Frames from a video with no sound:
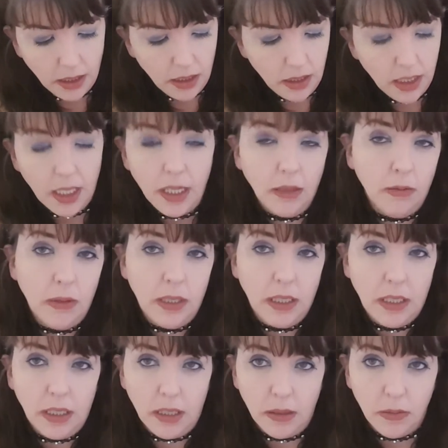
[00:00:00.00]
and take with
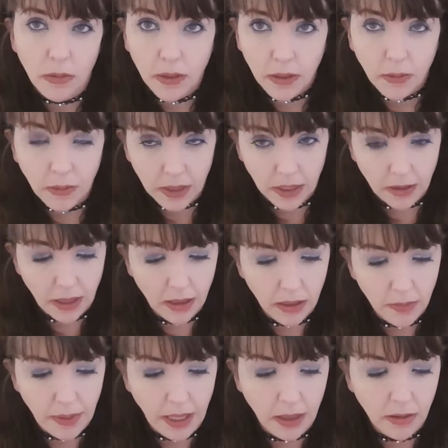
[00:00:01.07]
you when you're out and
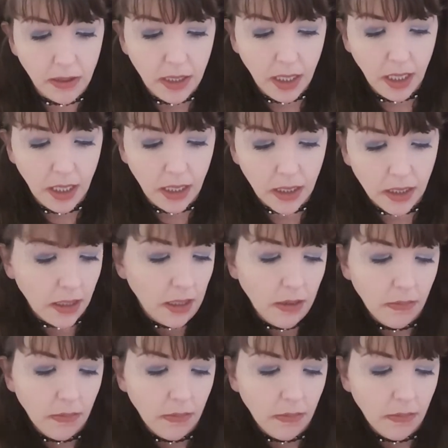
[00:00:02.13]
about, and